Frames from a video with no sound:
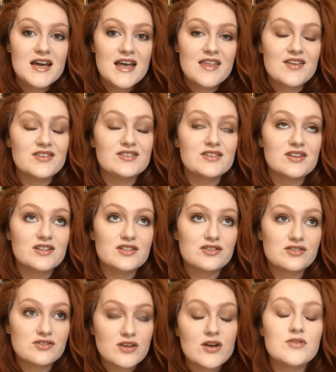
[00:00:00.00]
This look is
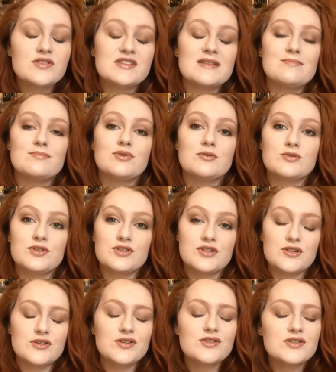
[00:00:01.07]
so simple to
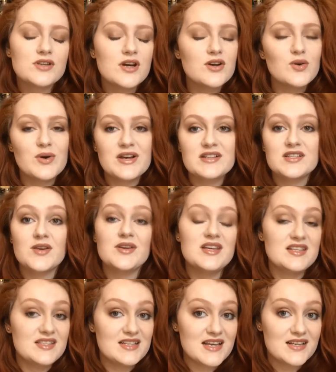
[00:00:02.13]
do, so quick, so
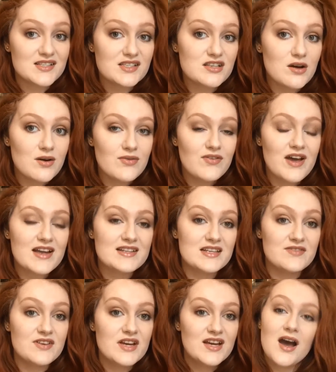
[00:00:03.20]
easy, yet so
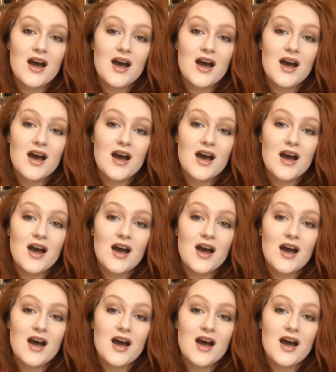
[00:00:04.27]
effective.